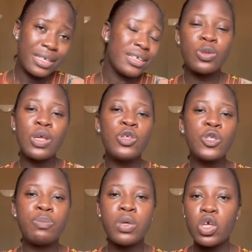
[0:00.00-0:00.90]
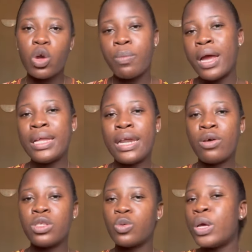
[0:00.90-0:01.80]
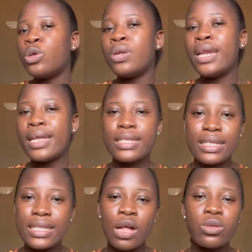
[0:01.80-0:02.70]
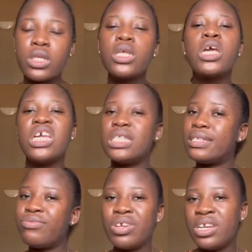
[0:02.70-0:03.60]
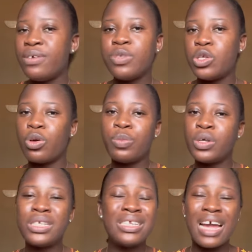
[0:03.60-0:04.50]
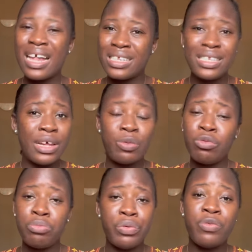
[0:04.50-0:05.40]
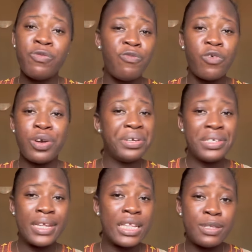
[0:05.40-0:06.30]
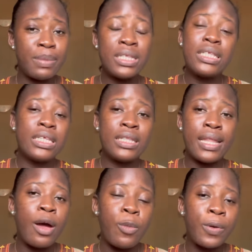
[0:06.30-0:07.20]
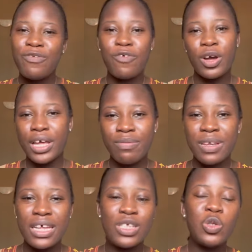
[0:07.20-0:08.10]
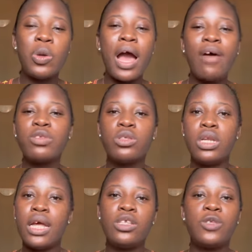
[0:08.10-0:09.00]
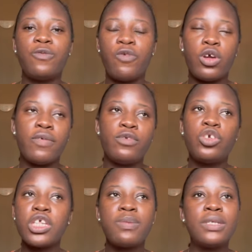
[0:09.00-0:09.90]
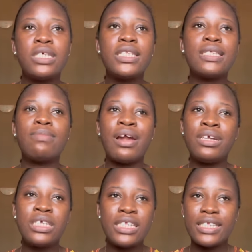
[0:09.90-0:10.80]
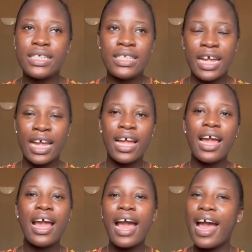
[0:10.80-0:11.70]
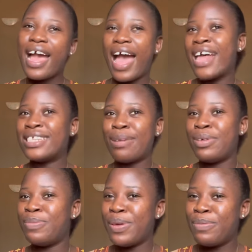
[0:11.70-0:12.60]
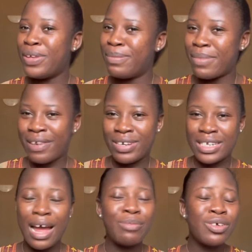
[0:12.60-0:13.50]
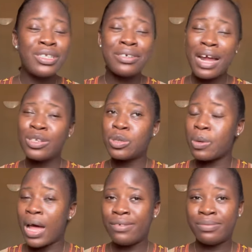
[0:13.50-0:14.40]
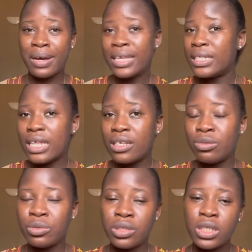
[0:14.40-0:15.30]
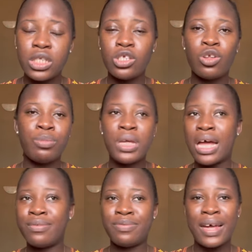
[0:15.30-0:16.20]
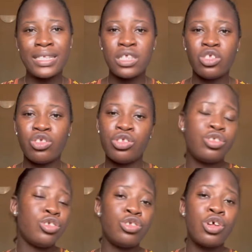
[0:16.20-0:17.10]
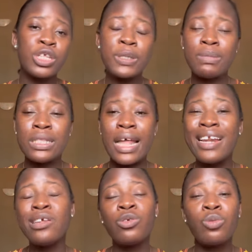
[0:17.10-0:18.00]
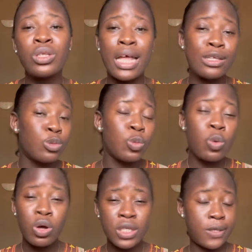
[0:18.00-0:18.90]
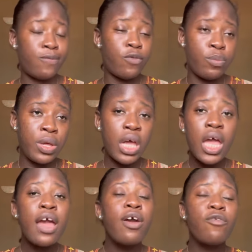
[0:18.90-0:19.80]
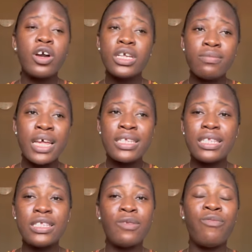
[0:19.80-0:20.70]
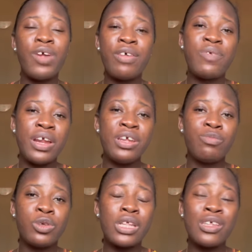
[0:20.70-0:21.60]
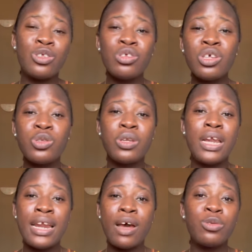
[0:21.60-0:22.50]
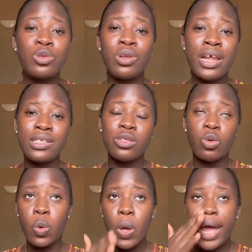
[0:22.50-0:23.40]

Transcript: It's when you speak your mind out, when you let it out, it relieves your burden and there won't be room for resentment in that way. Forgiveness, you have to learn to forgive. Trust me, this marriage thing, as I'm a baby in marriage, I'm not trying to advise anyone. This is not me advising you. This is just me telling you what has worked for me. Forgiveness is very, very important. You need to learn how to let go.